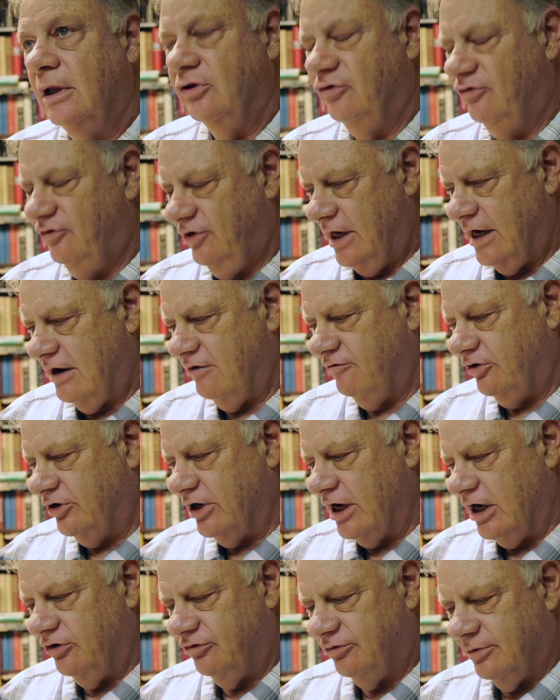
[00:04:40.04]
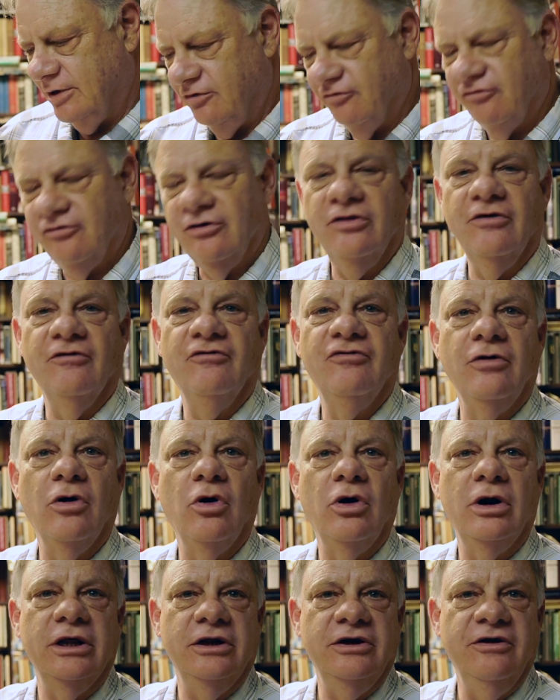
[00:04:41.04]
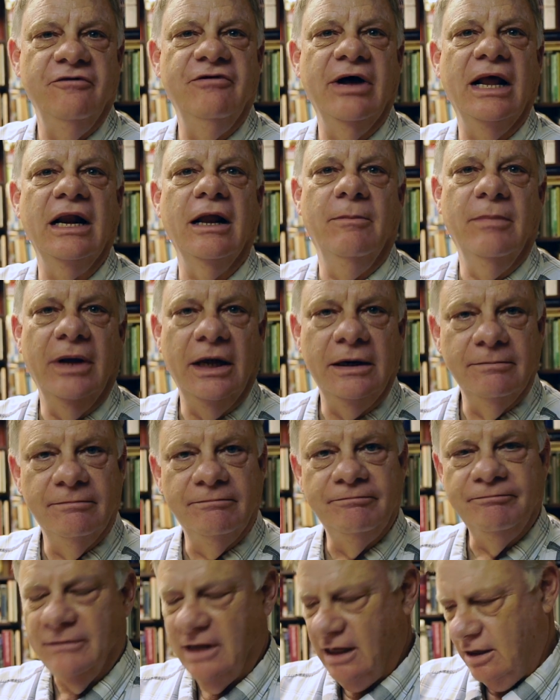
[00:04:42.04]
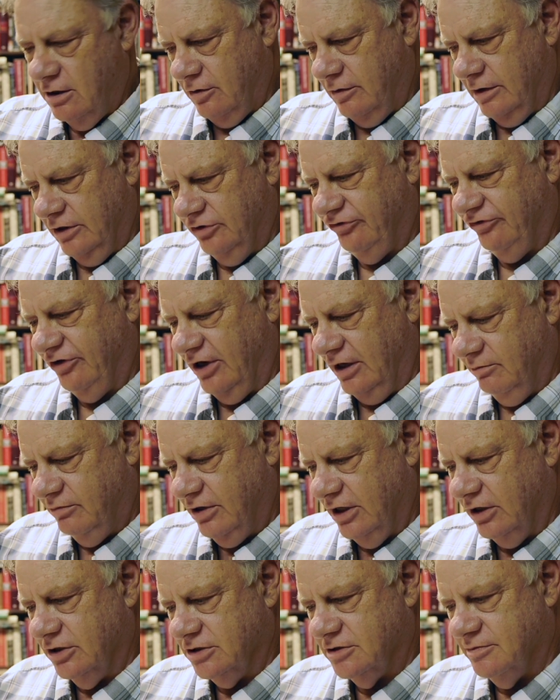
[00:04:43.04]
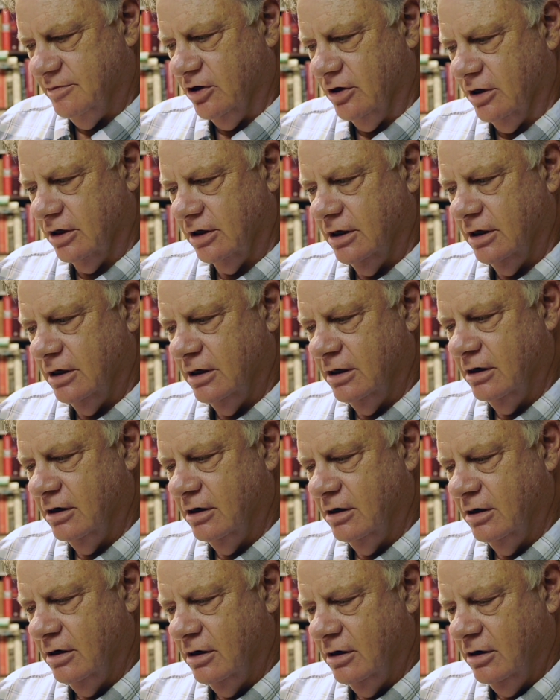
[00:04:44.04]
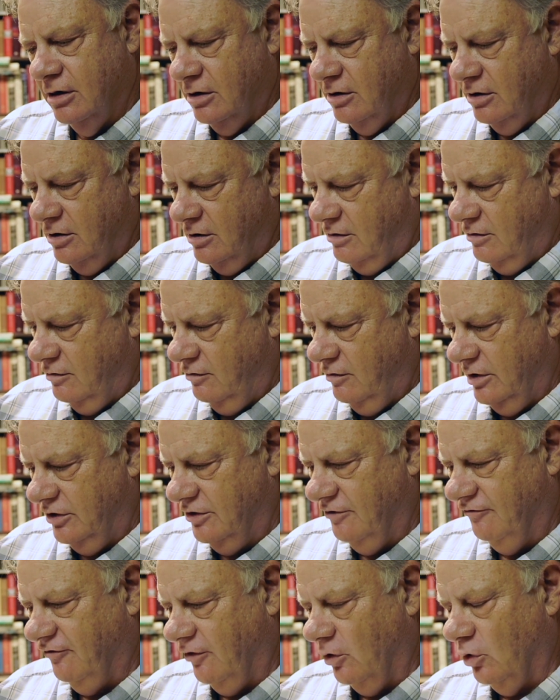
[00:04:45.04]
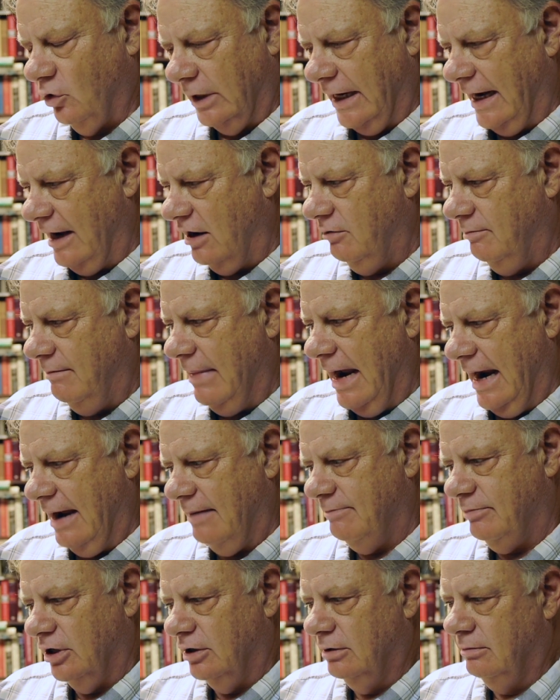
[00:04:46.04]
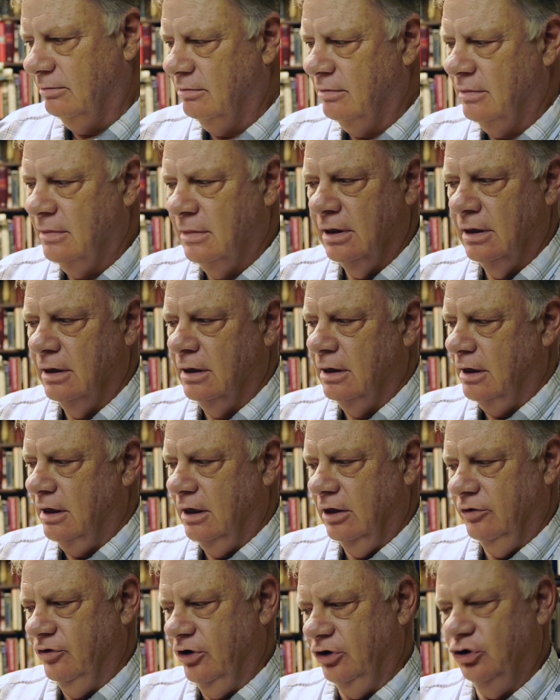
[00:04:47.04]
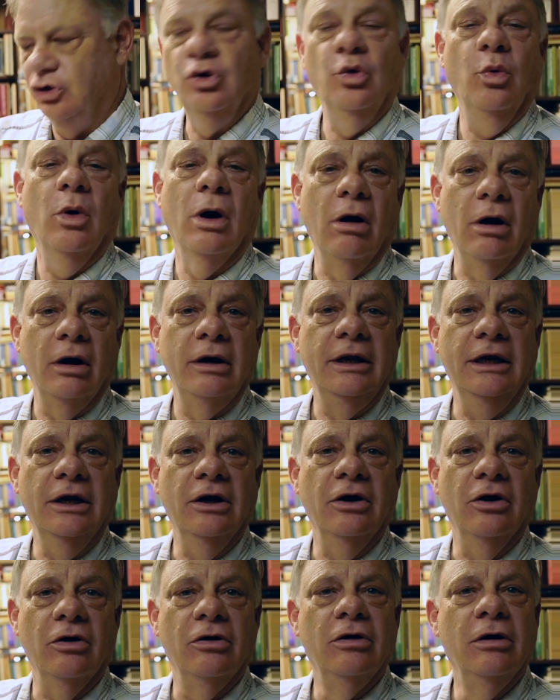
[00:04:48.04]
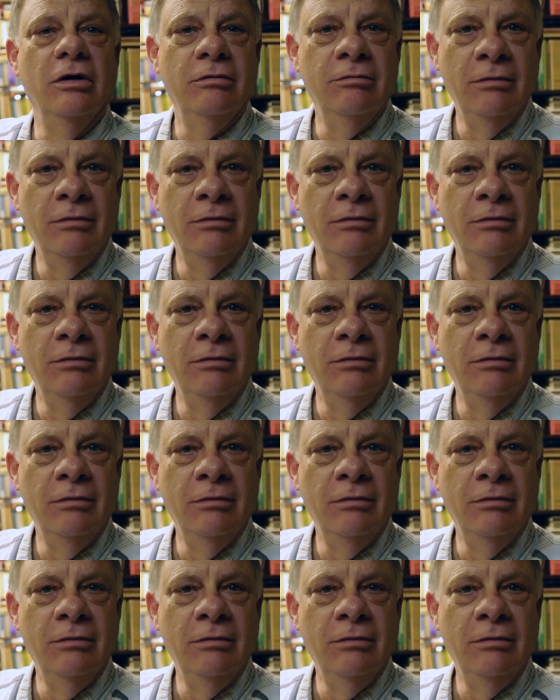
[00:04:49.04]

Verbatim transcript: is the advertisement for the Florida development here in St. Petersburg with the fold-out map and the you are here